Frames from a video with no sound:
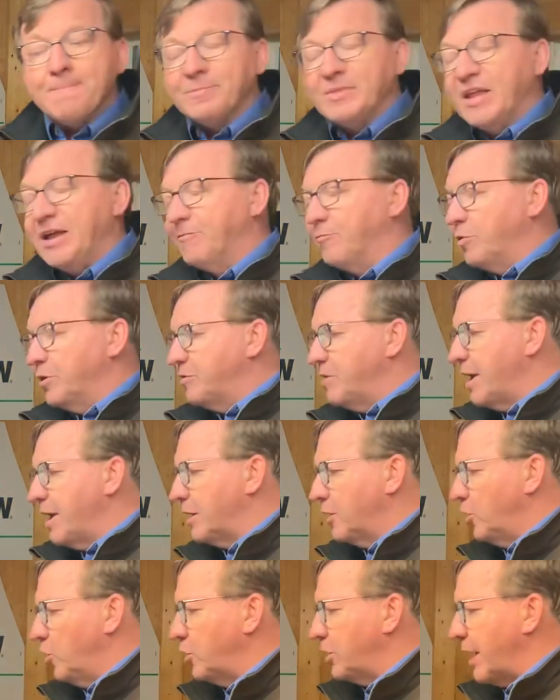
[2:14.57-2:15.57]
If we take a
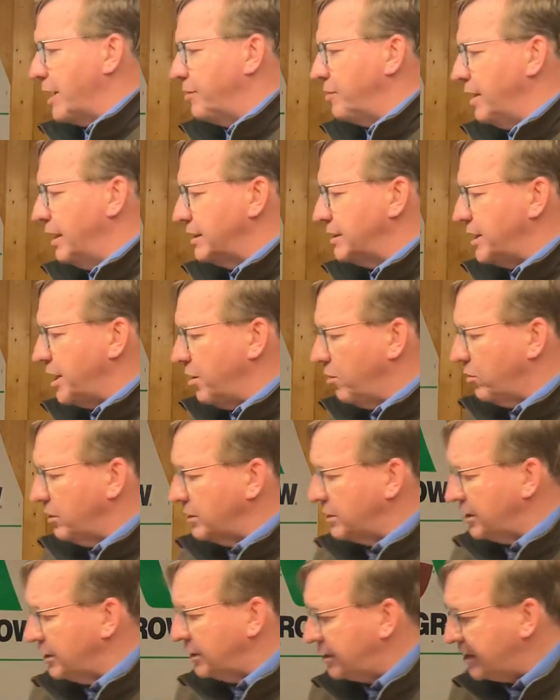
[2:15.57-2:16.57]
look at this, here
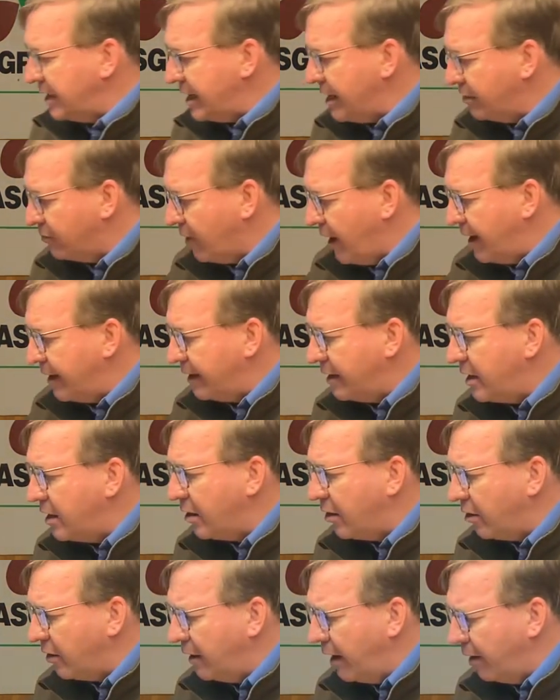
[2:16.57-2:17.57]
was the seed right
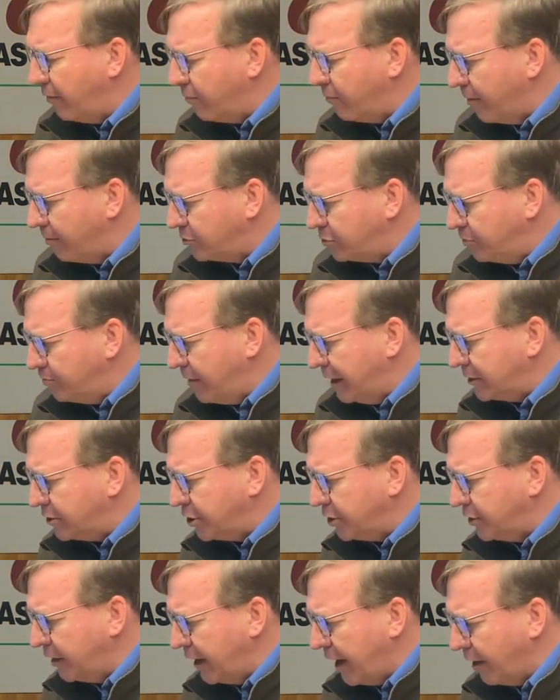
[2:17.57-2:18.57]
here, and I
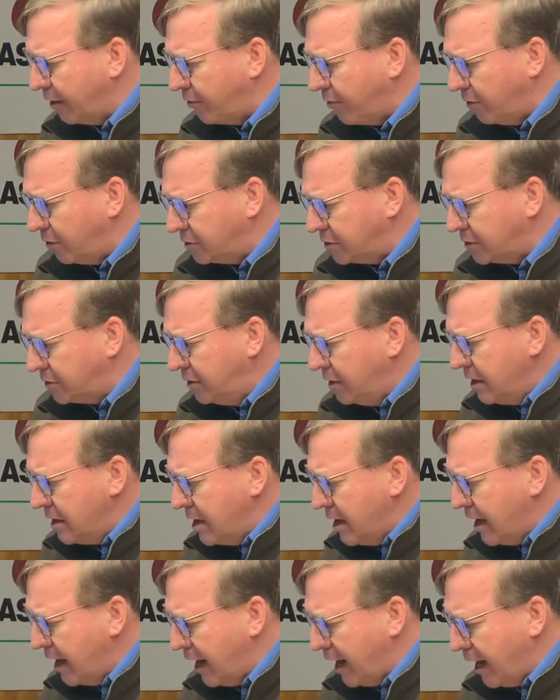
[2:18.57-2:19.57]
mentioned the embryos
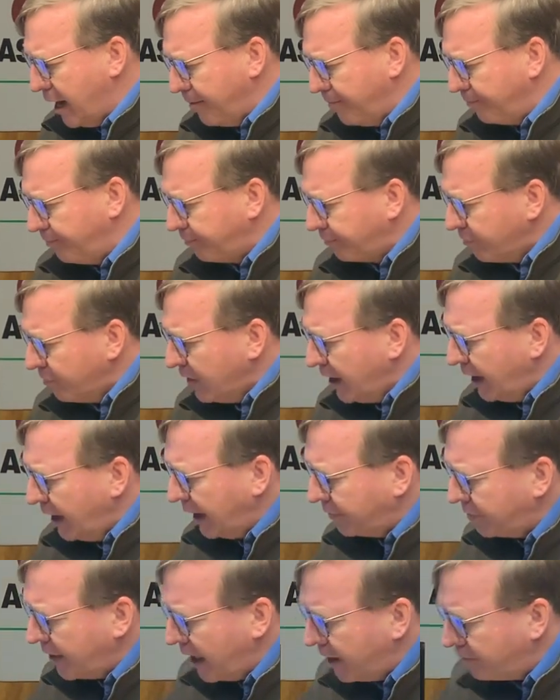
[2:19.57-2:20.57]

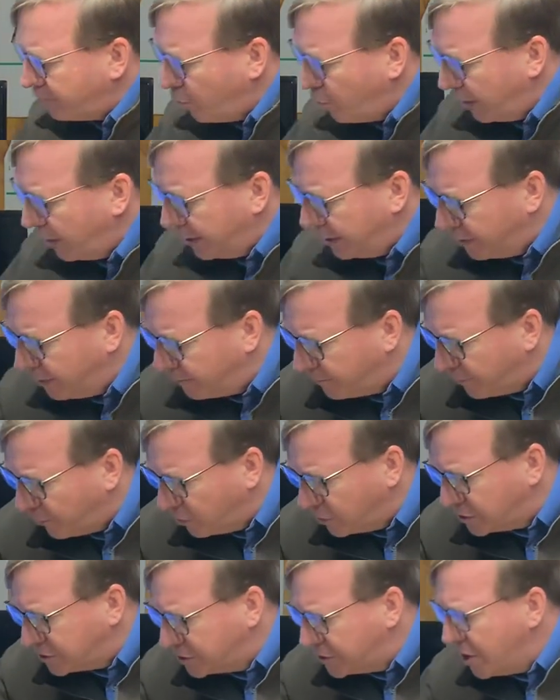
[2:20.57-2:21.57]
at that point. The
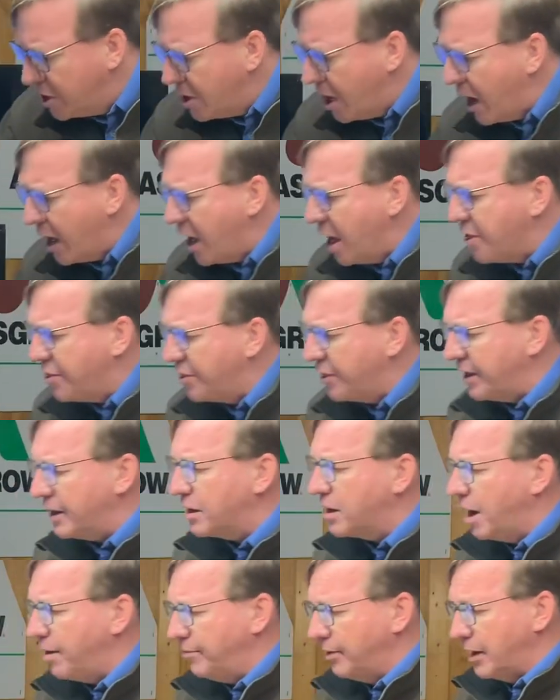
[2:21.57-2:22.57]
first thing
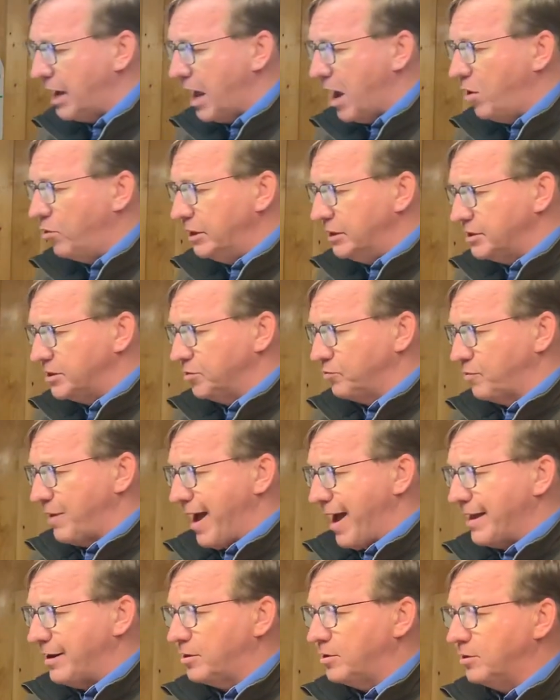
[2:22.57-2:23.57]
coming out is the
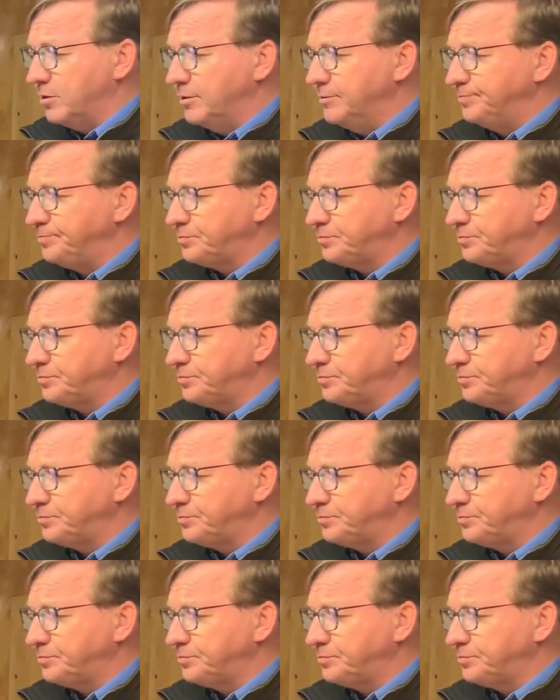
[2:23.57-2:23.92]
radicle.